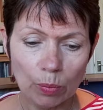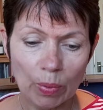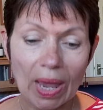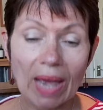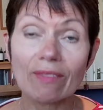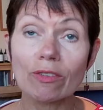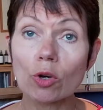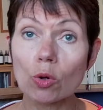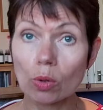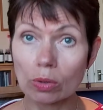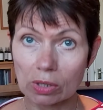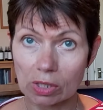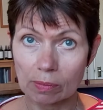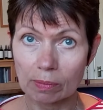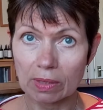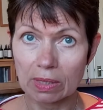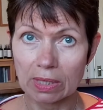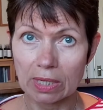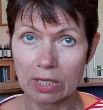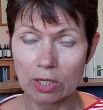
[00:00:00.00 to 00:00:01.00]
we have a
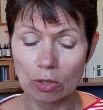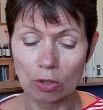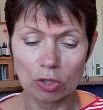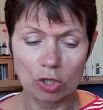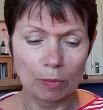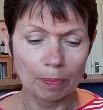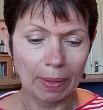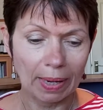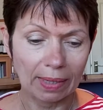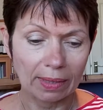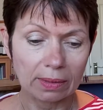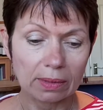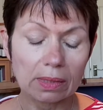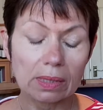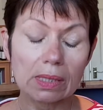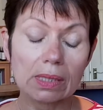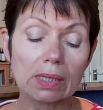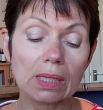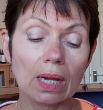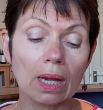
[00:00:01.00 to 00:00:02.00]
quantum kinesiology
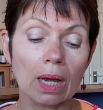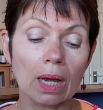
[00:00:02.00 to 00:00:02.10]
balance,